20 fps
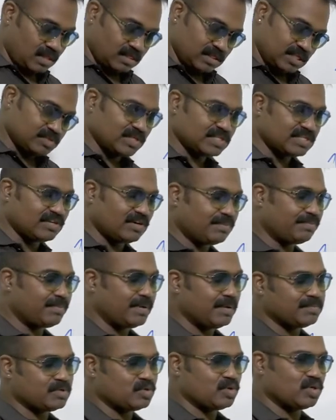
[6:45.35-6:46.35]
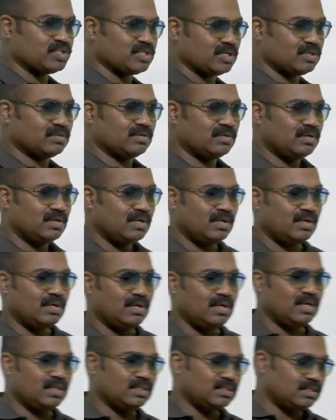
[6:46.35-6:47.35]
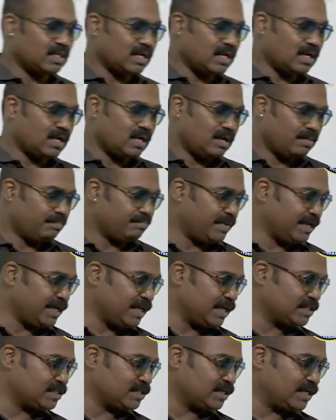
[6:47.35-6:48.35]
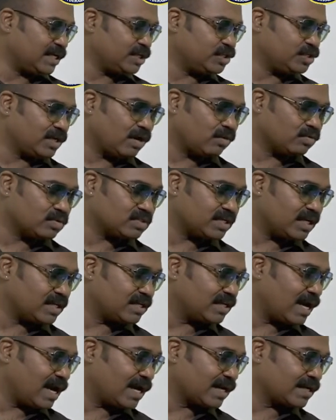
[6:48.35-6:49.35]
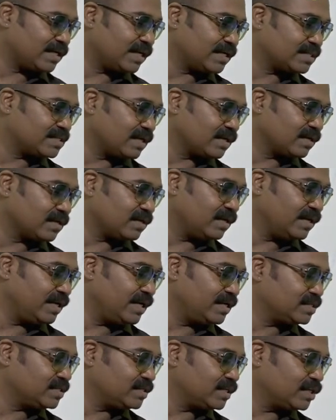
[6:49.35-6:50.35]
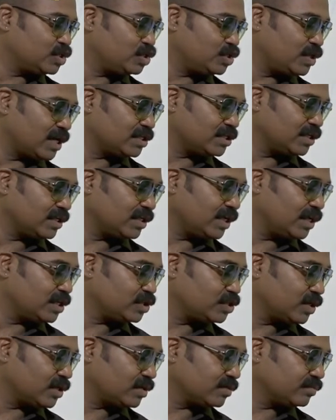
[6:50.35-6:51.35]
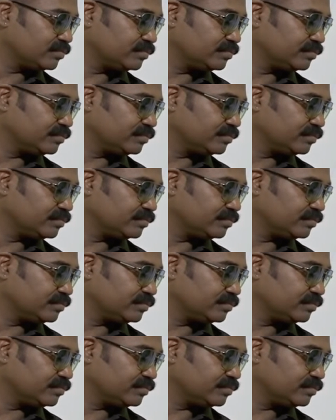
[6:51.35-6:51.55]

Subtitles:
This was our prelims question. The biggest glacier outside the Arctic Circle is the Siachen Glacier.